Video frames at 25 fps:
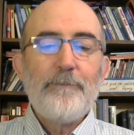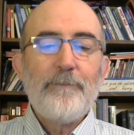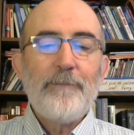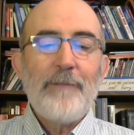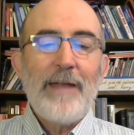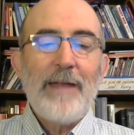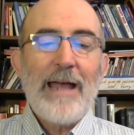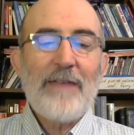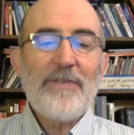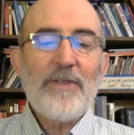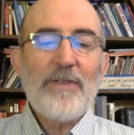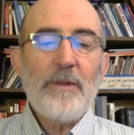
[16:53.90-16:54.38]

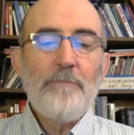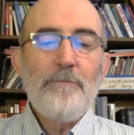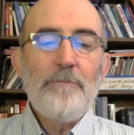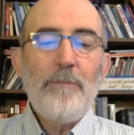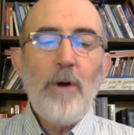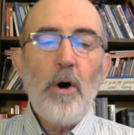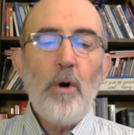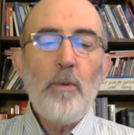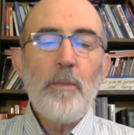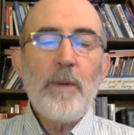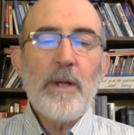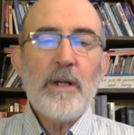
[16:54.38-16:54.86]
at the
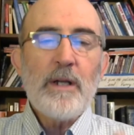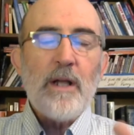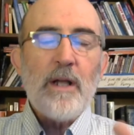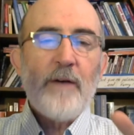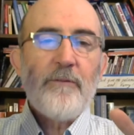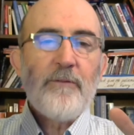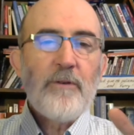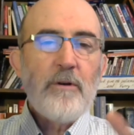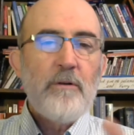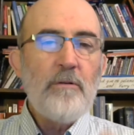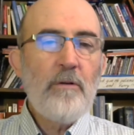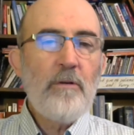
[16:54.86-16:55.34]
moment
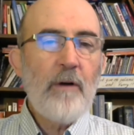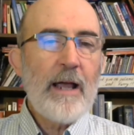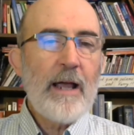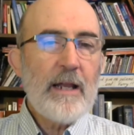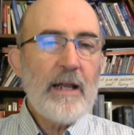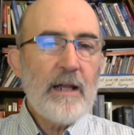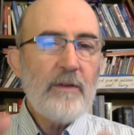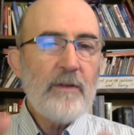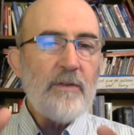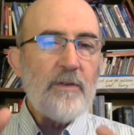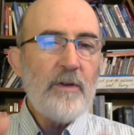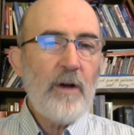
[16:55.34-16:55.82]
of
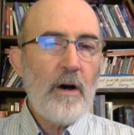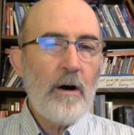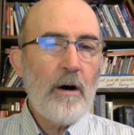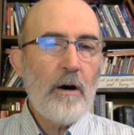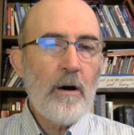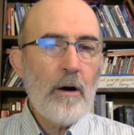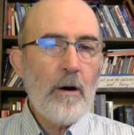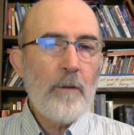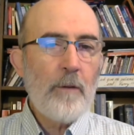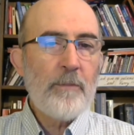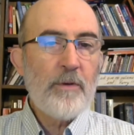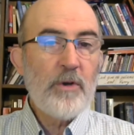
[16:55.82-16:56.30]
greatest
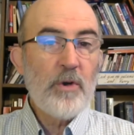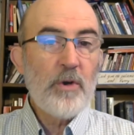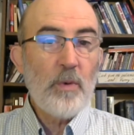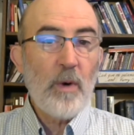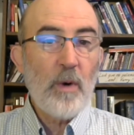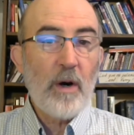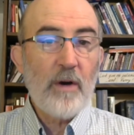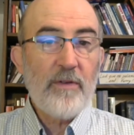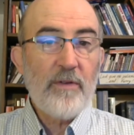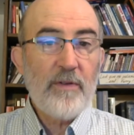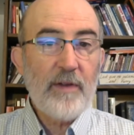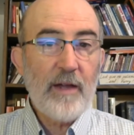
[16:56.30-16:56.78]
harm to
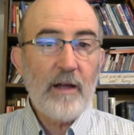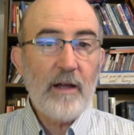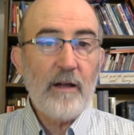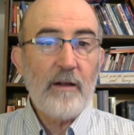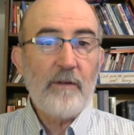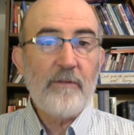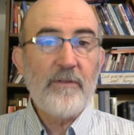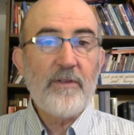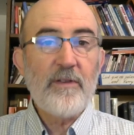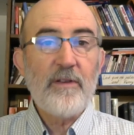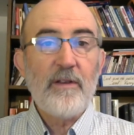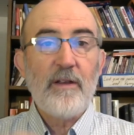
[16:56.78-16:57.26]

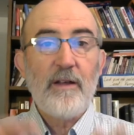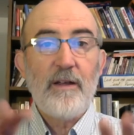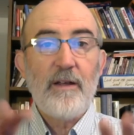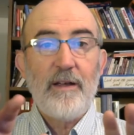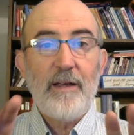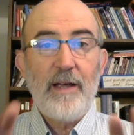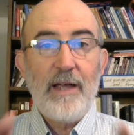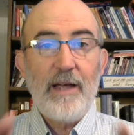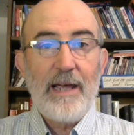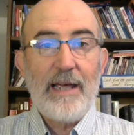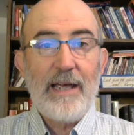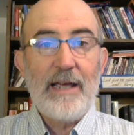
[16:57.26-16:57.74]
ourselves
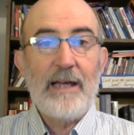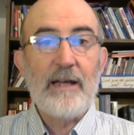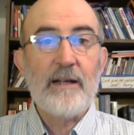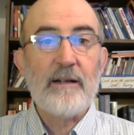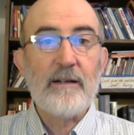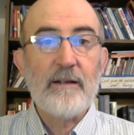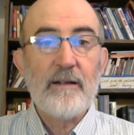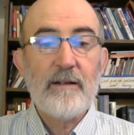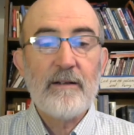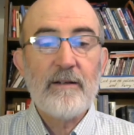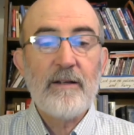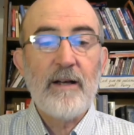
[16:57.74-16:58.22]

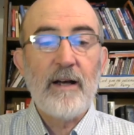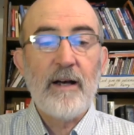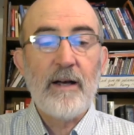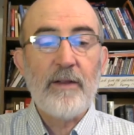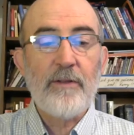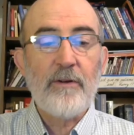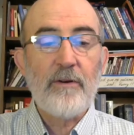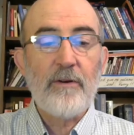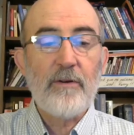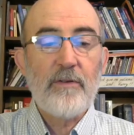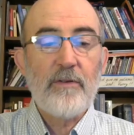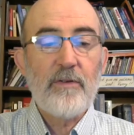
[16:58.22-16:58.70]
and to
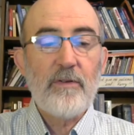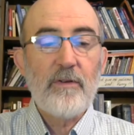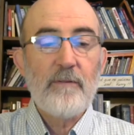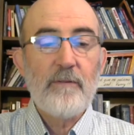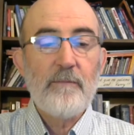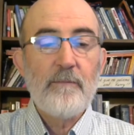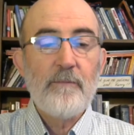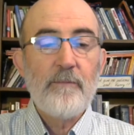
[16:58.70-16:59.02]
others.